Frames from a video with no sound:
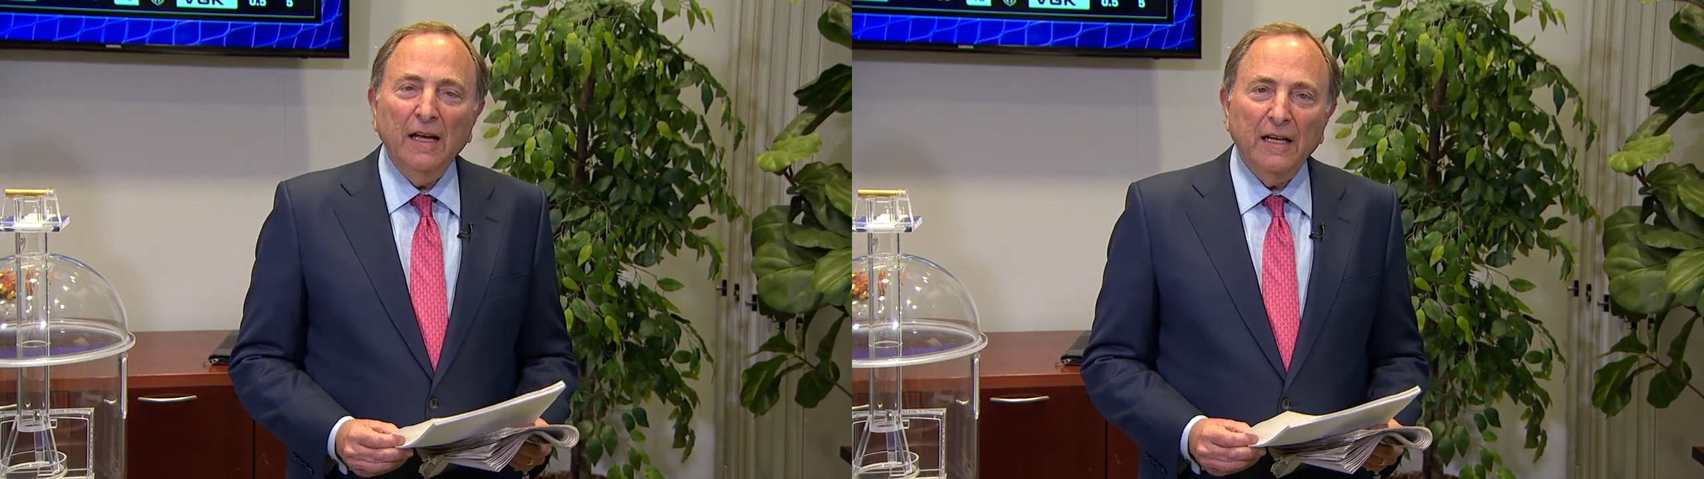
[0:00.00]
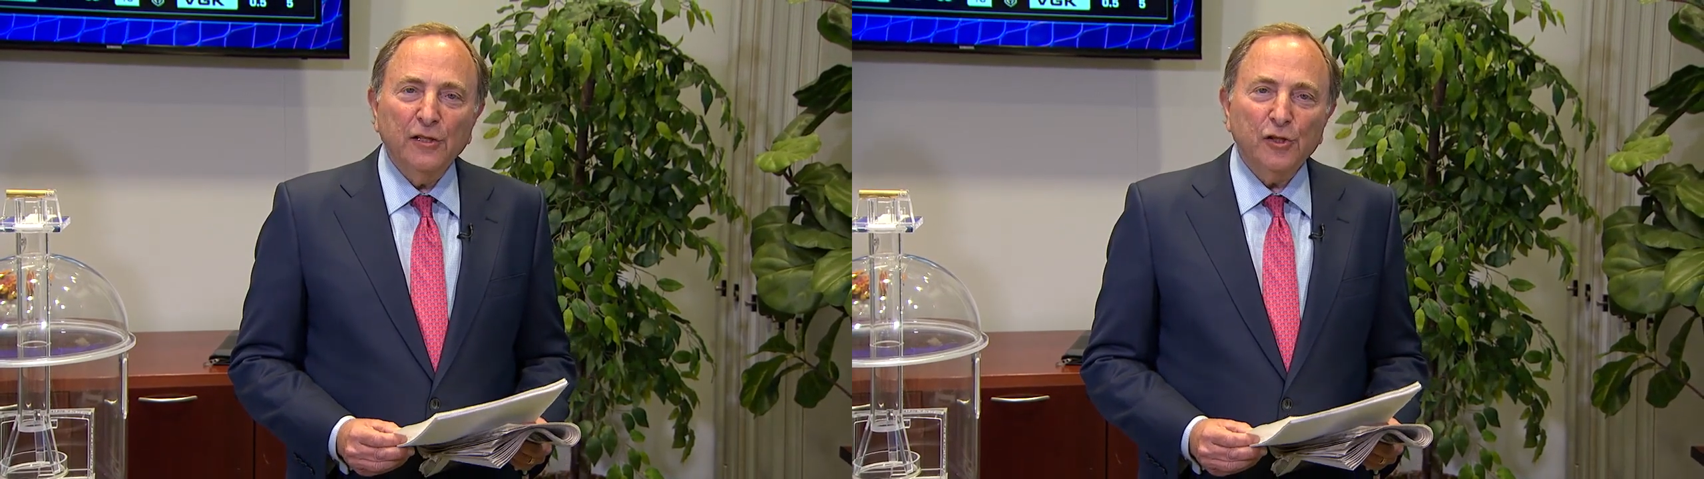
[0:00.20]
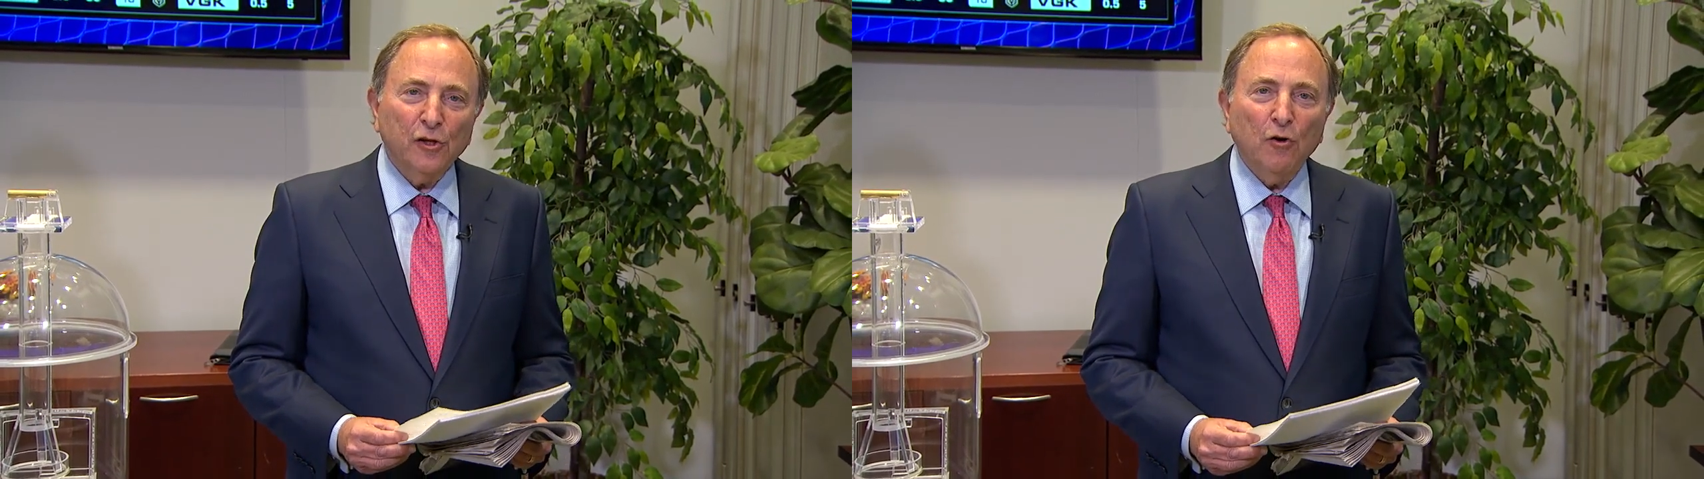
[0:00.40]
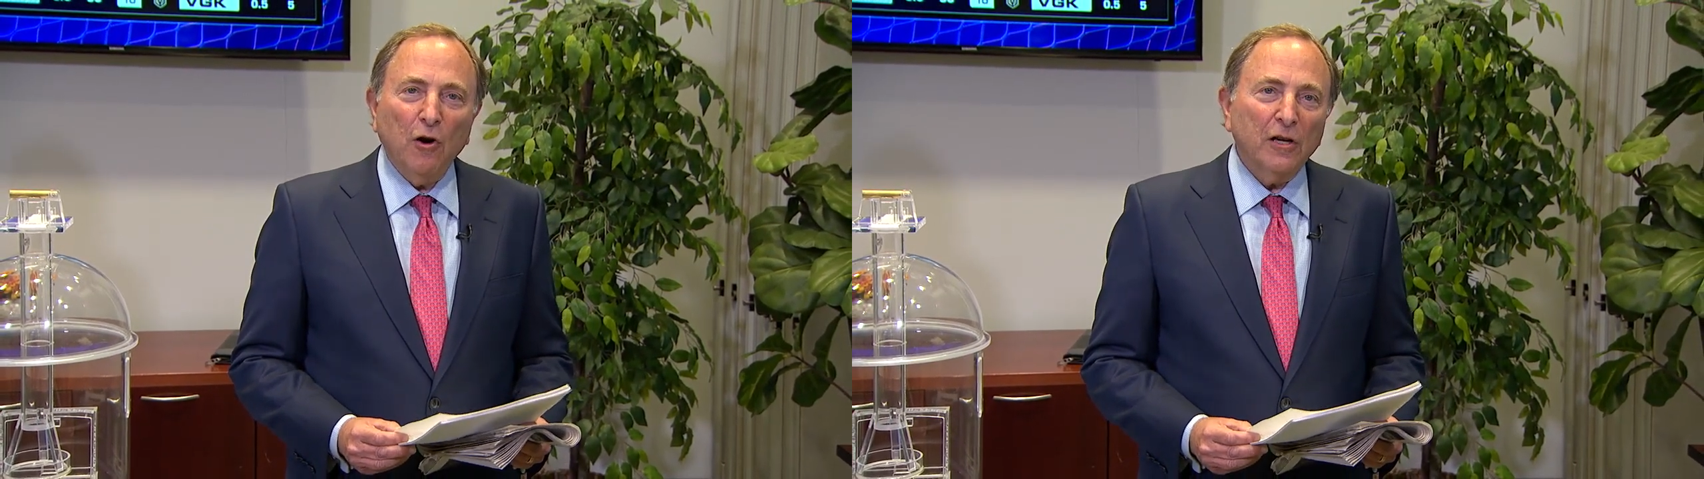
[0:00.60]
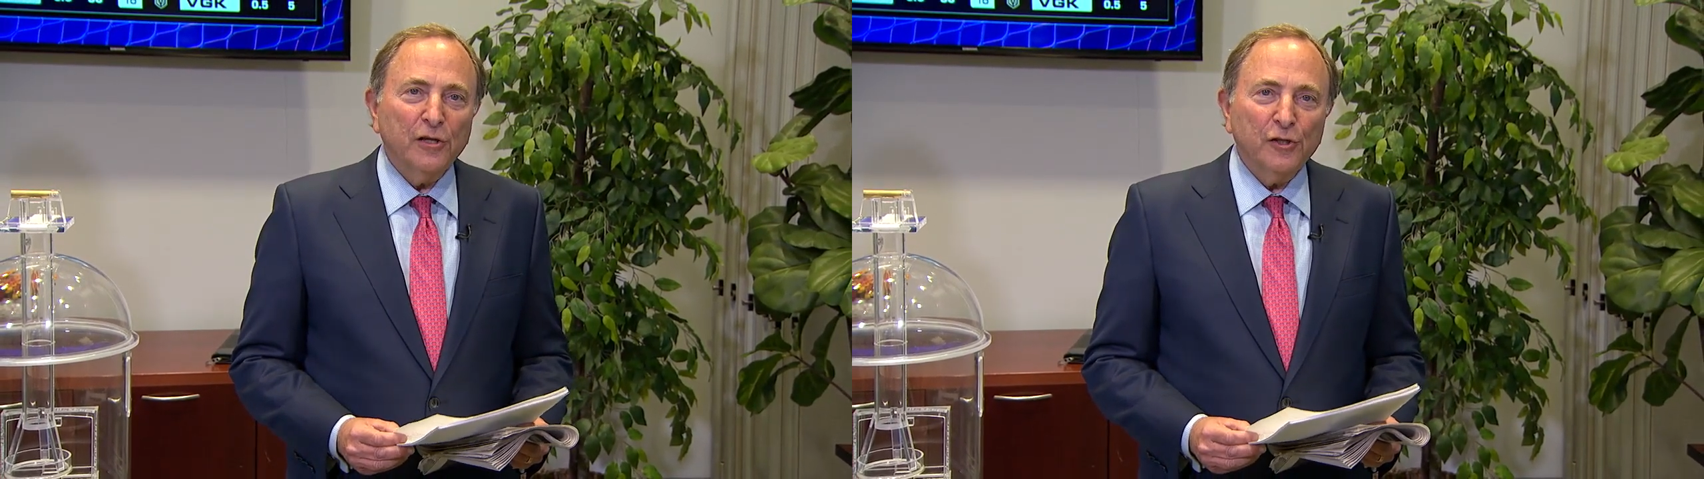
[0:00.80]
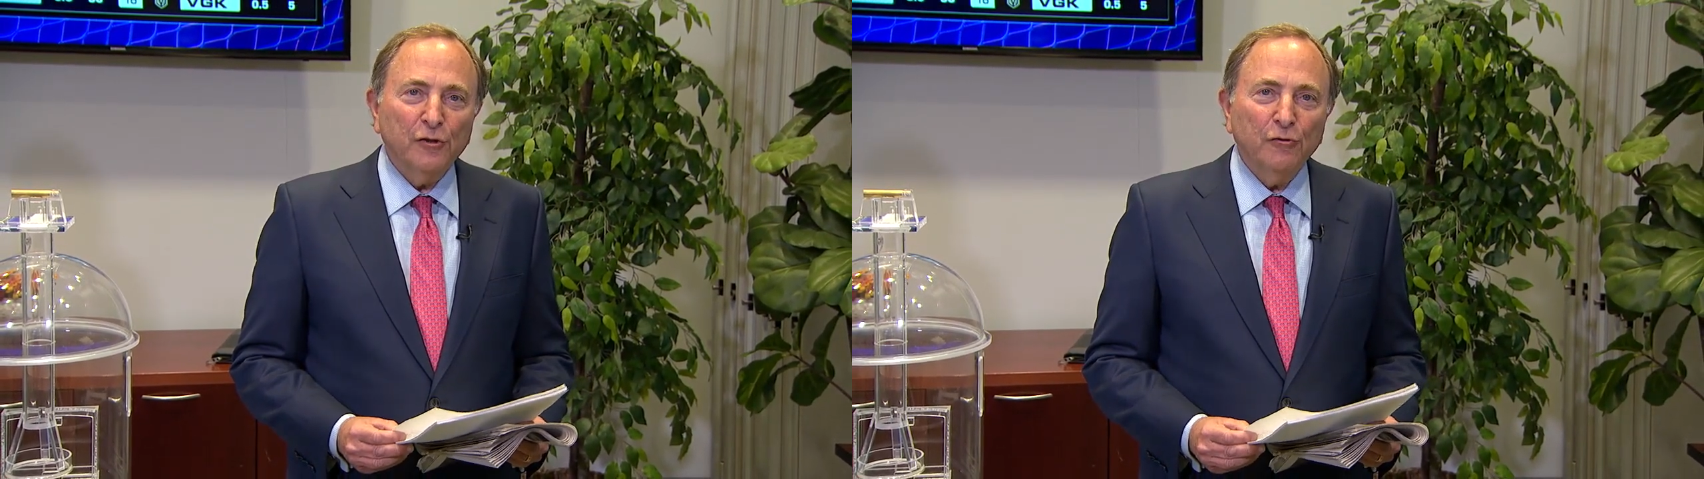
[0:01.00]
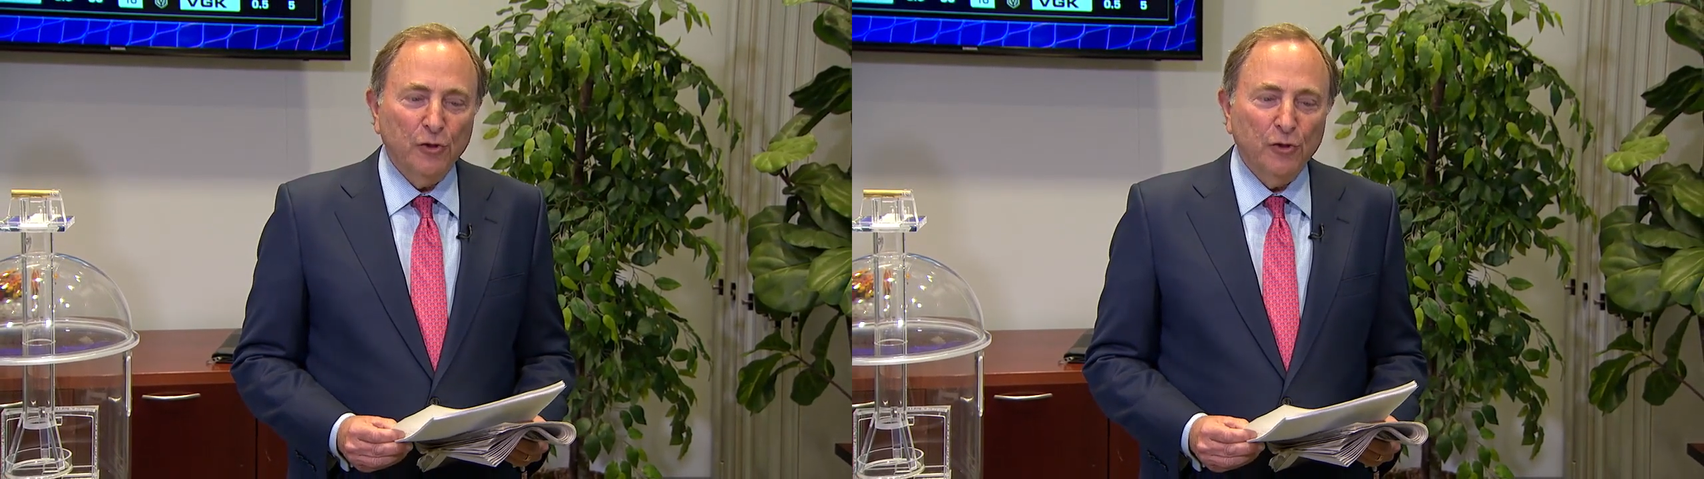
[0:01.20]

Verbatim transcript: in Secaucus, New